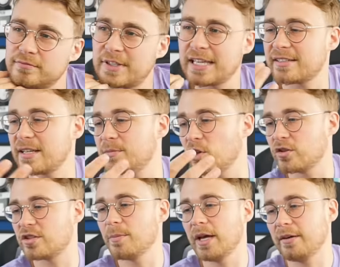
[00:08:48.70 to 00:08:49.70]
That seems odd
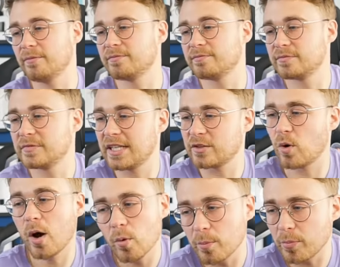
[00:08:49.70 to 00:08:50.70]
to me. And that's
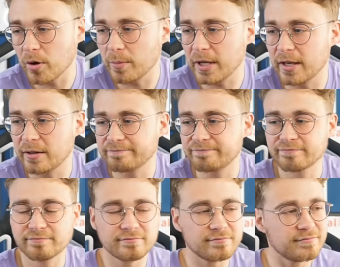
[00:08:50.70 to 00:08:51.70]
why I wouldn't put him in there.
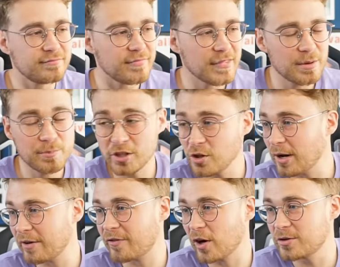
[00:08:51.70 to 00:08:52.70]
But you
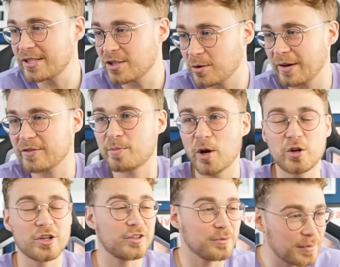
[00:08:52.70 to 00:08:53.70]
have voted, you have
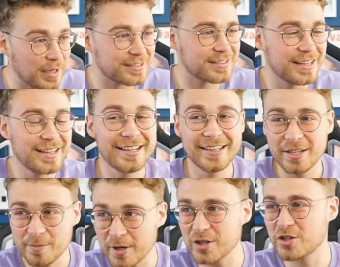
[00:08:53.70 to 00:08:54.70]
spoken, you must
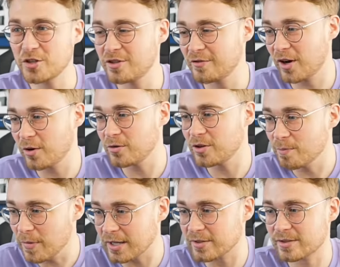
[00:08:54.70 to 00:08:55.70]
use your vote, you
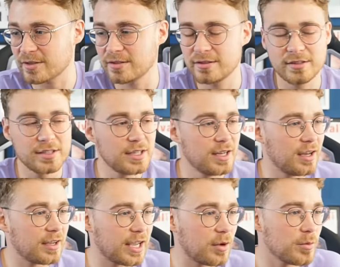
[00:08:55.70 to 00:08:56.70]
must.
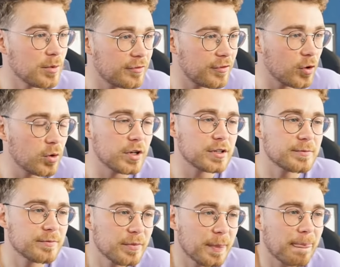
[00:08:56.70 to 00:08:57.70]
Okay, we move forward.
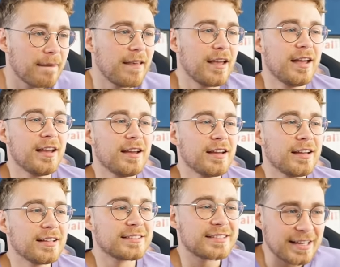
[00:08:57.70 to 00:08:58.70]

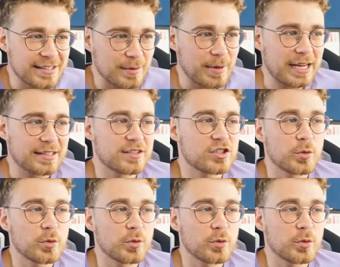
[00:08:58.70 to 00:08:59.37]
Centre-backs.